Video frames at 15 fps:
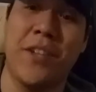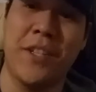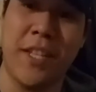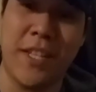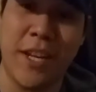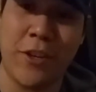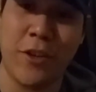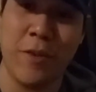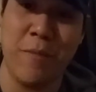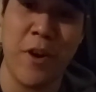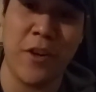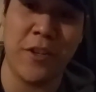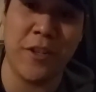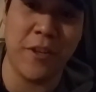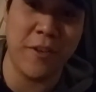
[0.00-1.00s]
That's actually
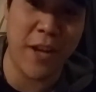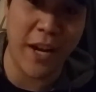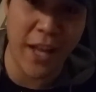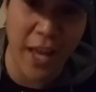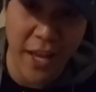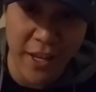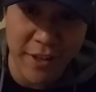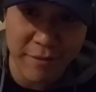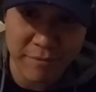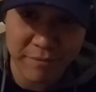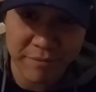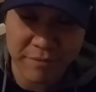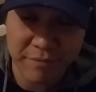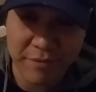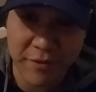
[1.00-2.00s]
Marsh, so not Haig.
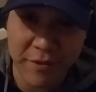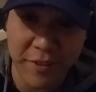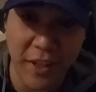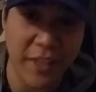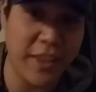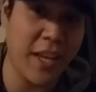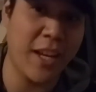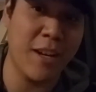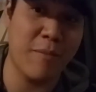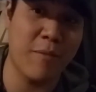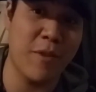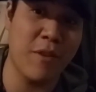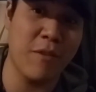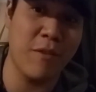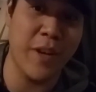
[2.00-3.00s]
Fuck that up
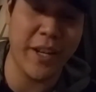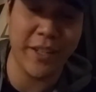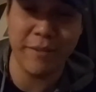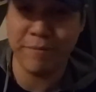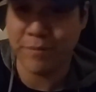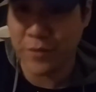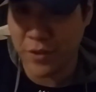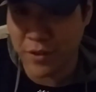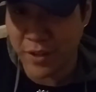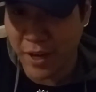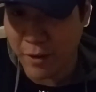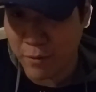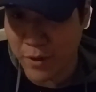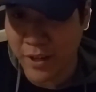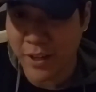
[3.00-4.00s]
real quick. Knew that I
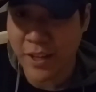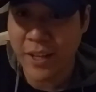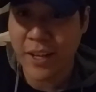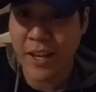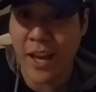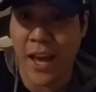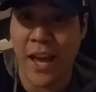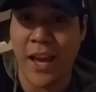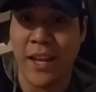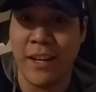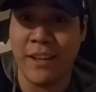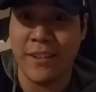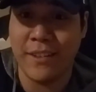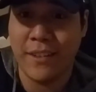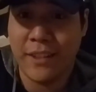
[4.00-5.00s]
would.
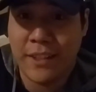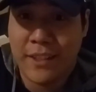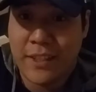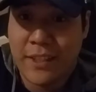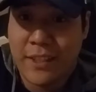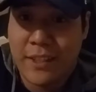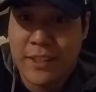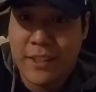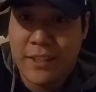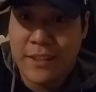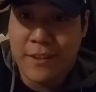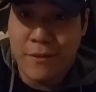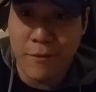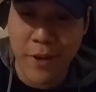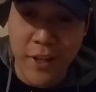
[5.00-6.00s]
And
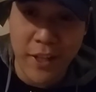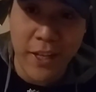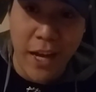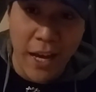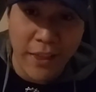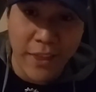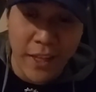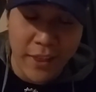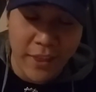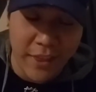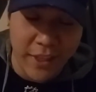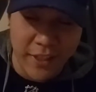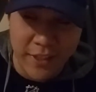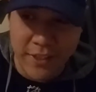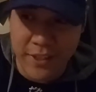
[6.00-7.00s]
really, I thought
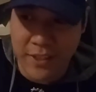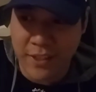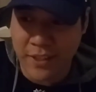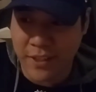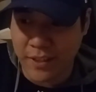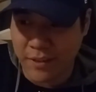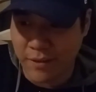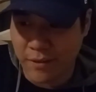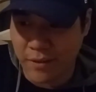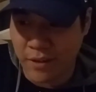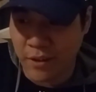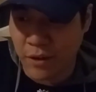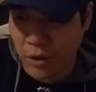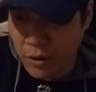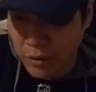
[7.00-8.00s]
this
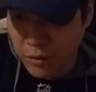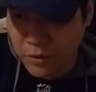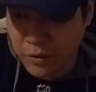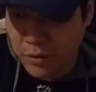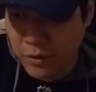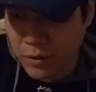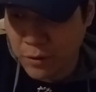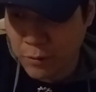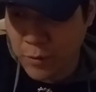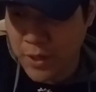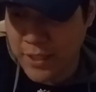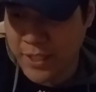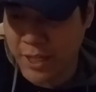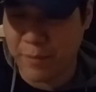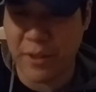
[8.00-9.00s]
goal
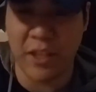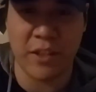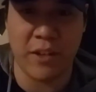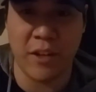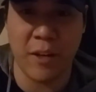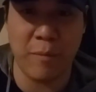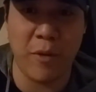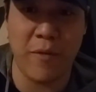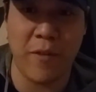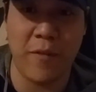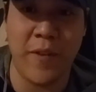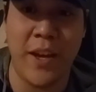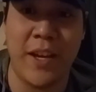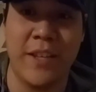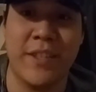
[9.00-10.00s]
was going to be the turning point for
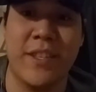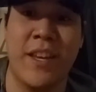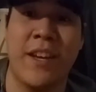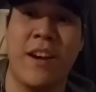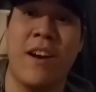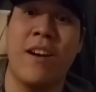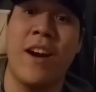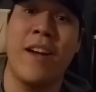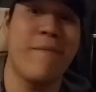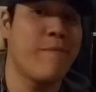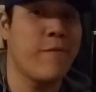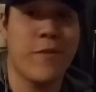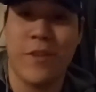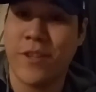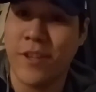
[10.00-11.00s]
Vegas saying, all right,
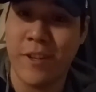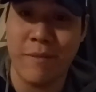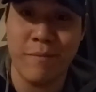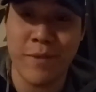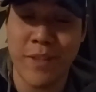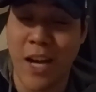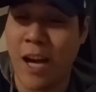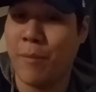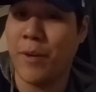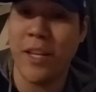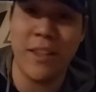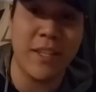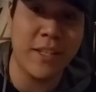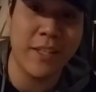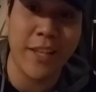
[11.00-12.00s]
we're just going to
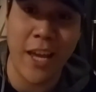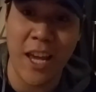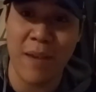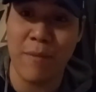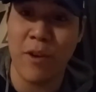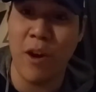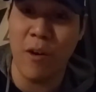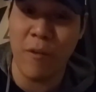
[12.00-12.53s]
dominate this game, go